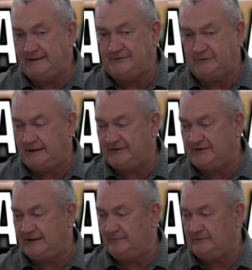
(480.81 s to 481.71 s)
Lee, did you
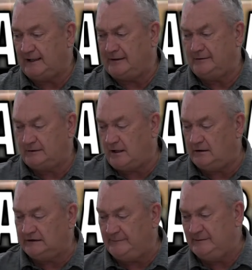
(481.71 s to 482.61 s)
catch that? I got another
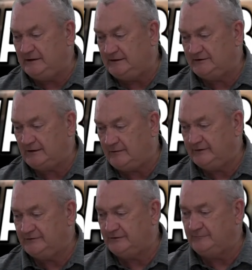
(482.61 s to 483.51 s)
caller coming. Let me get this call
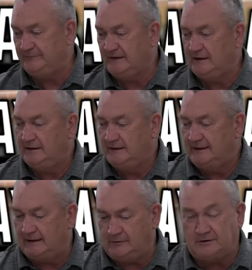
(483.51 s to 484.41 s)
here too.
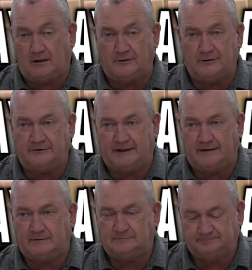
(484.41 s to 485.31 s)
Hello, caller, you're on the
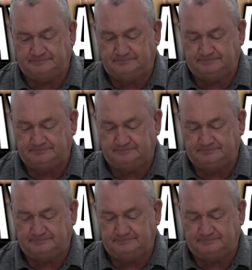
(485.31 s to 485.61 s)
air.